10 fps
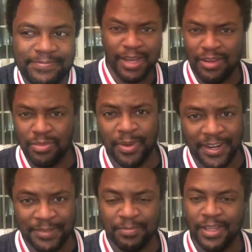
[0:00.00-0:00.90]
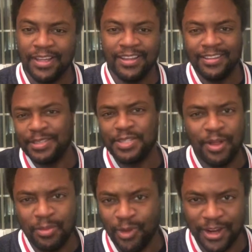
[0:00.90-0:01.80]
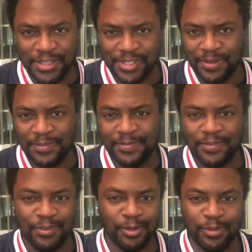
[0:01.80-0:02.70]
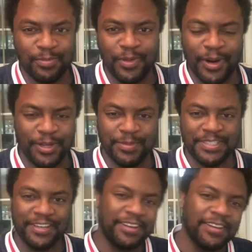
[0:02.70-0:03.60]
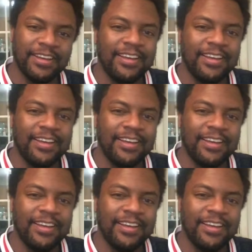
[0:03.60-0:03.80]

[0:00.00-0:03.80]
Now I have a buddy, let's call him Roger for argument's sake.